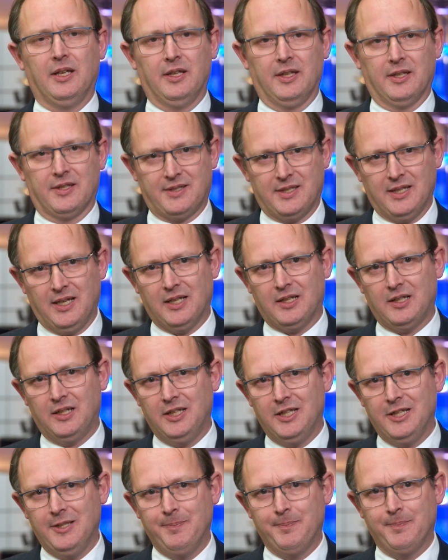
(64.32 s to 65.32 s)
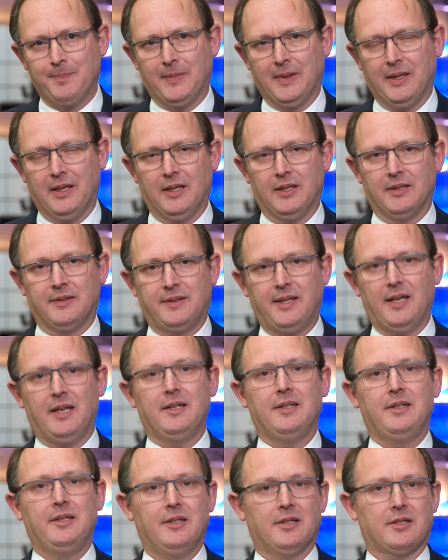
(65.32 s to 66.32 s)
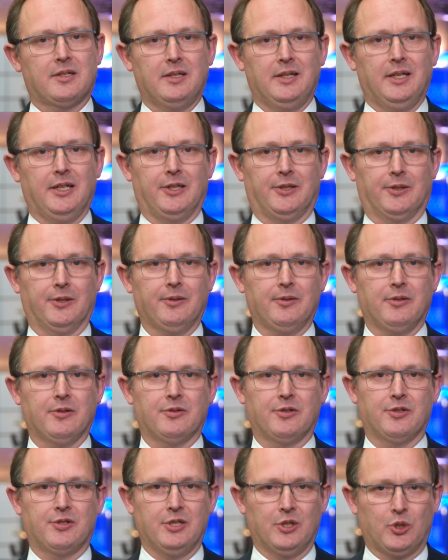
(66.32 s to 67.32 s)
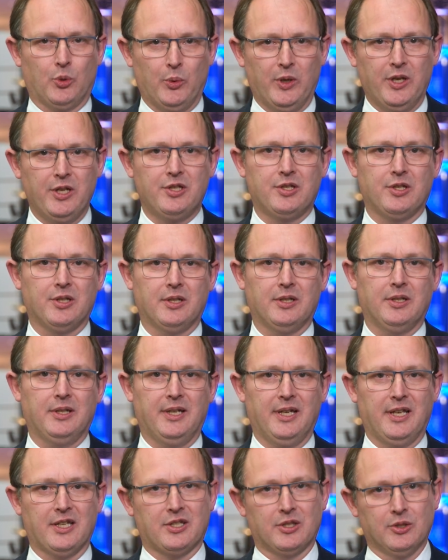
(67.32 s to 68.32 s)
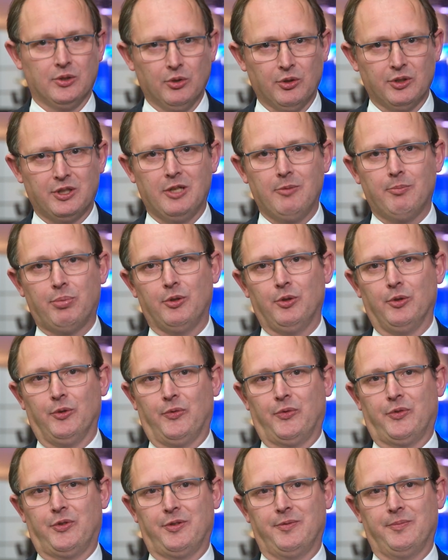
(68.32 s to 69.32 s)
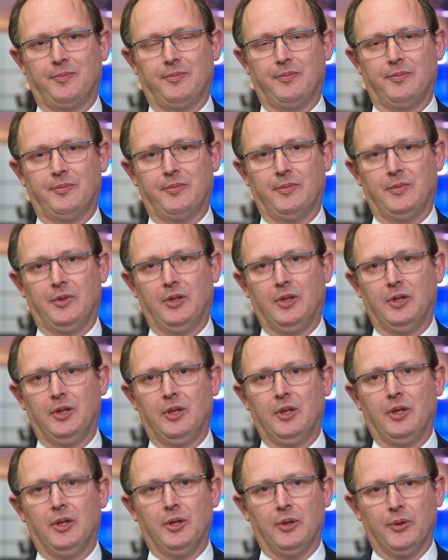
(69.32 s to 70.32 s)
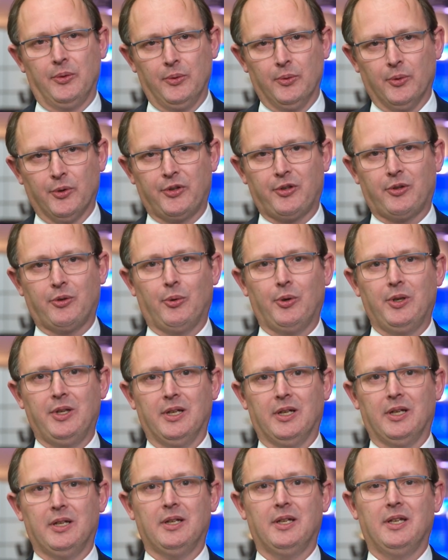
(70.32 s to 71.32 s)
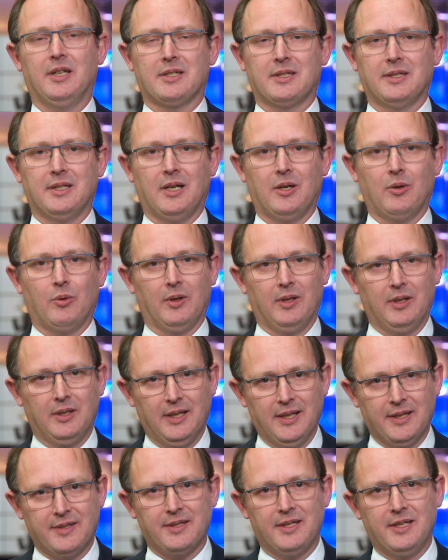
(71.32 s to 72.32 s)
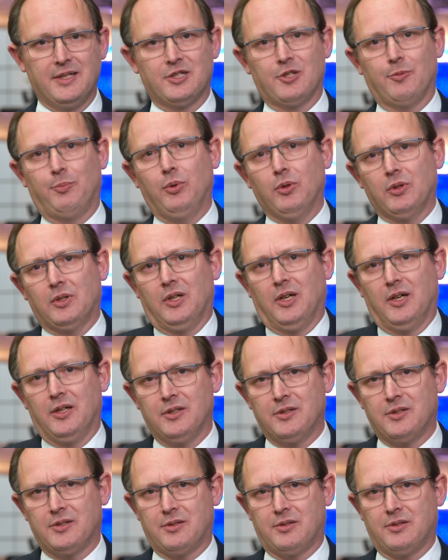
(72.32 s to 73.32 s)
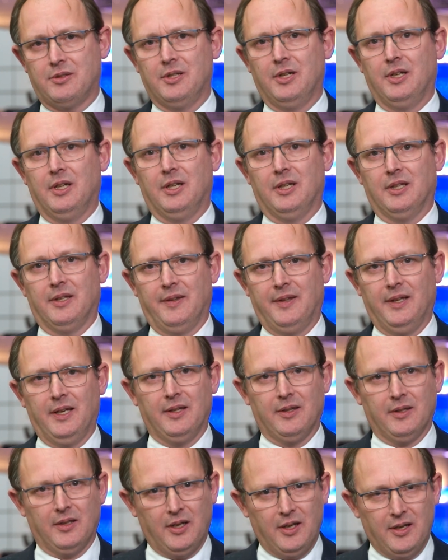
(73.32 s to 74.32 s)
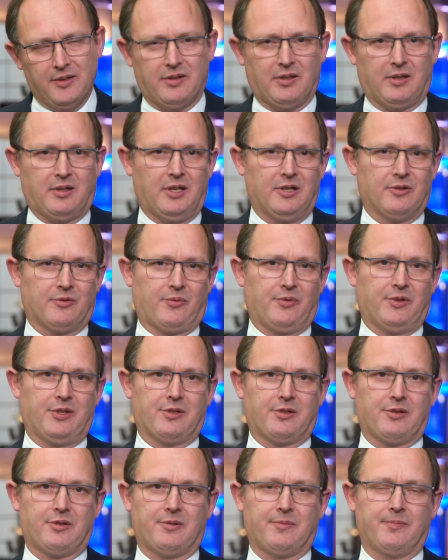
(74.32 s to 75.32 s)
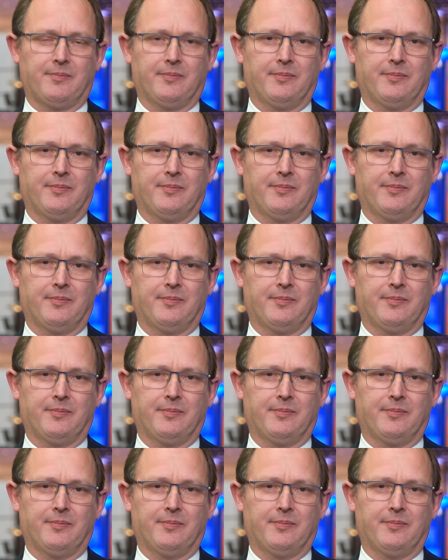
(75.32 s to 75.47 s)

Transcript: Sadly, 10 years later, the situation has not improved. North Korea is now less in the spotlights than other countries.